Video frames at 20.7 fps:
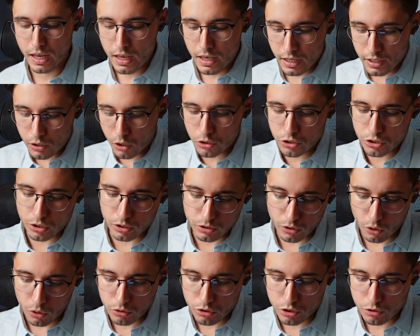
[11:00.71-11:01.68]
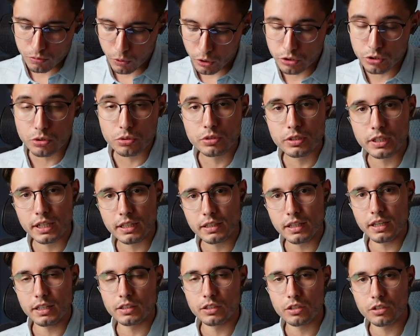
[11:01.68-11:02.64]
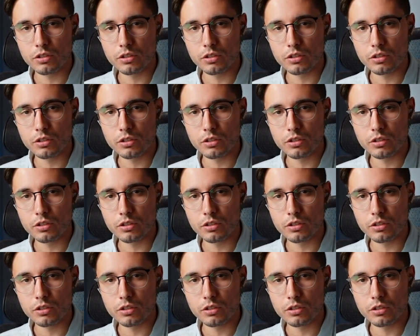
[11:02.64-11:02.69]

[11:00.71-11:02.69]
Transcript: It also knows what you did in